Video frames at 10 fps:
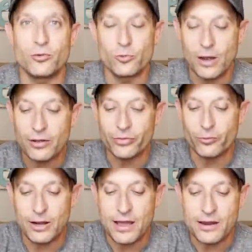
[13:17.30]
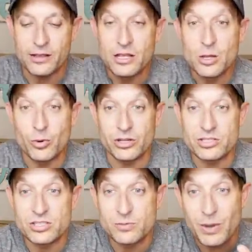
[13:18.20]
throughout the ride, but
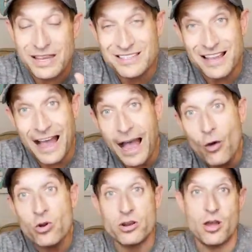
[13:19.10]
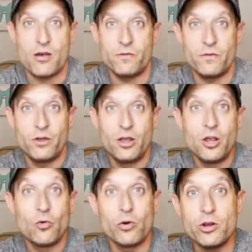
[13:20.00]
it's spaced out enough
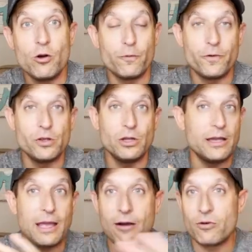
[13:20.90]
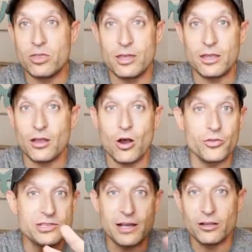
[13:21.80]
where you don't feel like everything, all
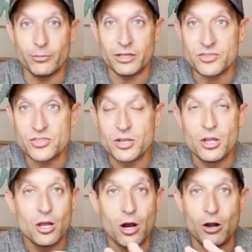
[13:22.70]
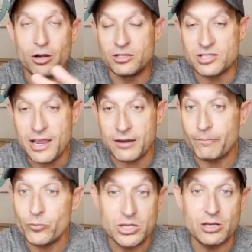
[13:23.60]
these elements are insane,
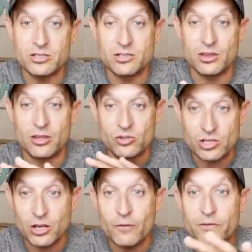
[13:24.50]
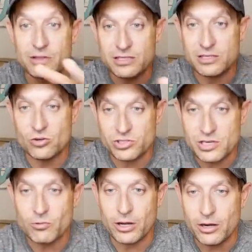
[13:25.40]
because there's enough, you'll see
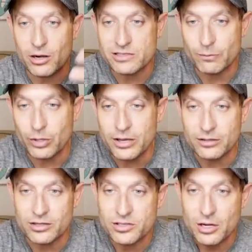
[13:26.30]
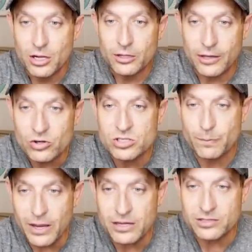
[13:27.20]
right here as I'm playing this, there's
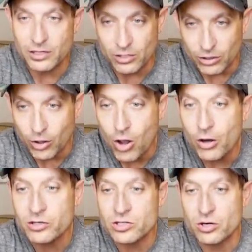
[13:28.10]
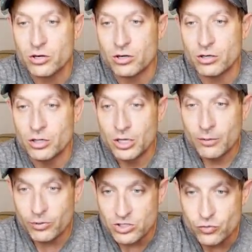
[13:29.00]
space, like a long turn
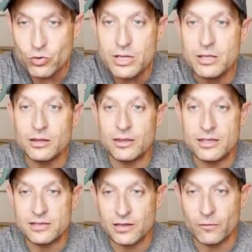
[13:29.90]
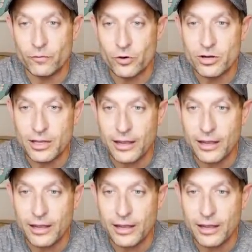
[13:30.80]
between these inverting